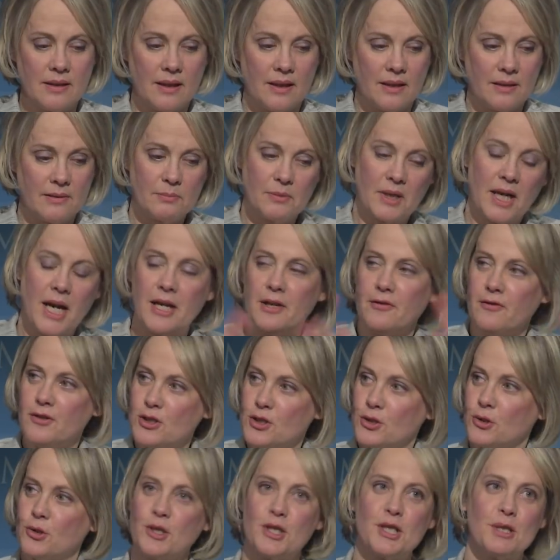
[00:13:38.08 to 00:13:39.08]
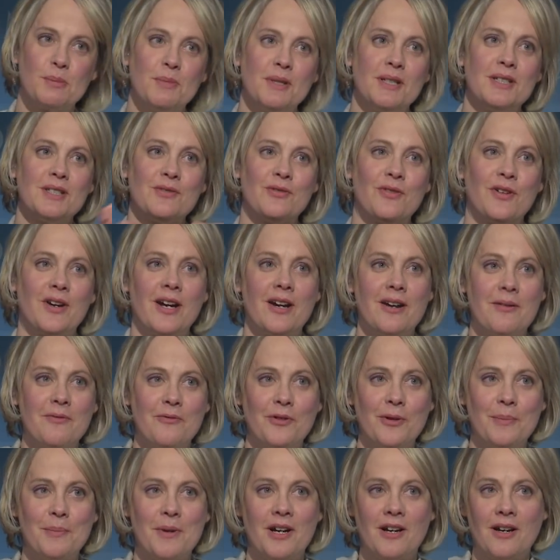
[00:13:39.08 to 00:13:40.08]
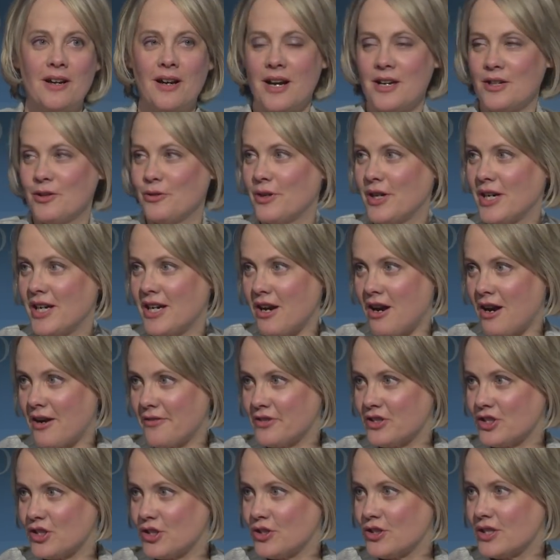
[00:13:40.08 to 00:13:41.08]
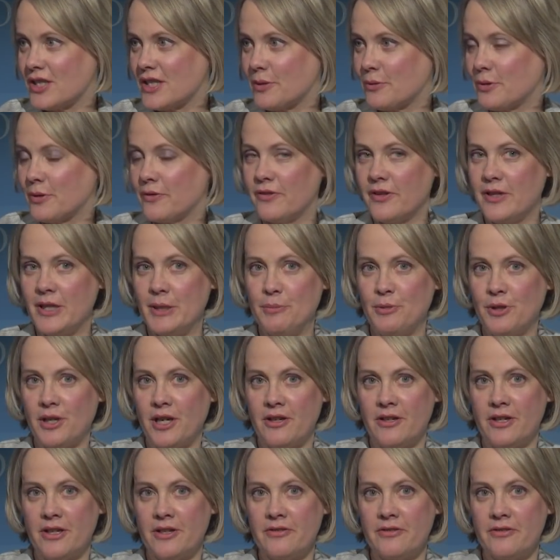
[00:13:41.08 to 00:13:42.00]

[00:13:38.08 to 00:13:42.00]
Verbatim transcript: kind of endorsements from our honorary officers that we're very proud